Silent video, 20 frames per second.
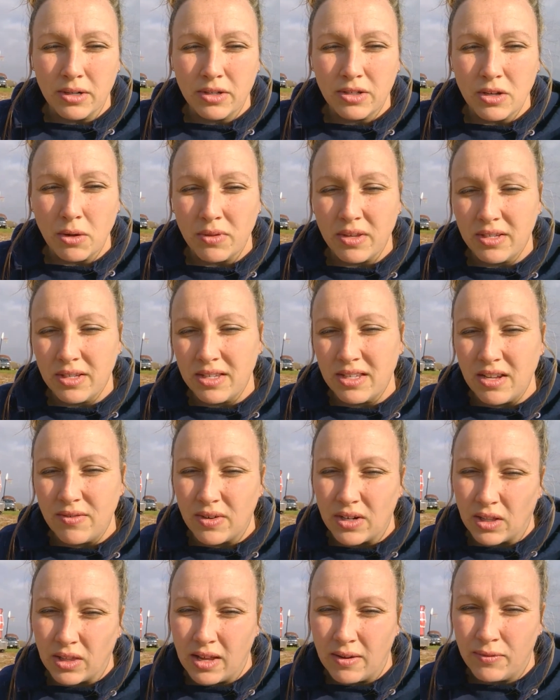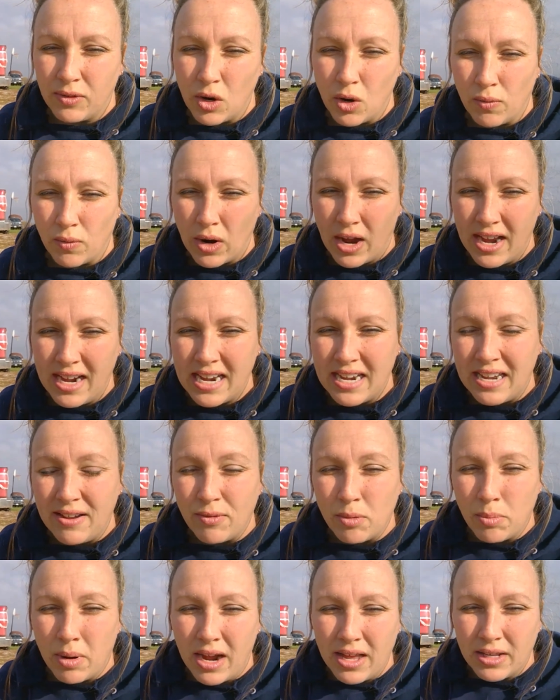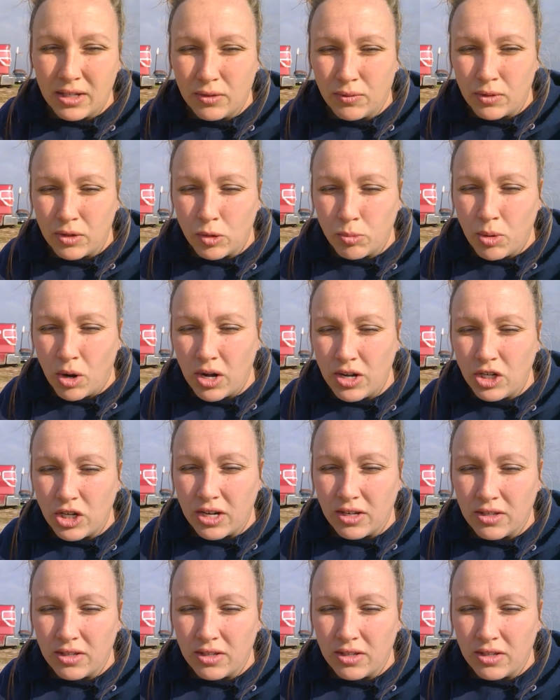So this is even a leftover. I didn't even buy this for this project.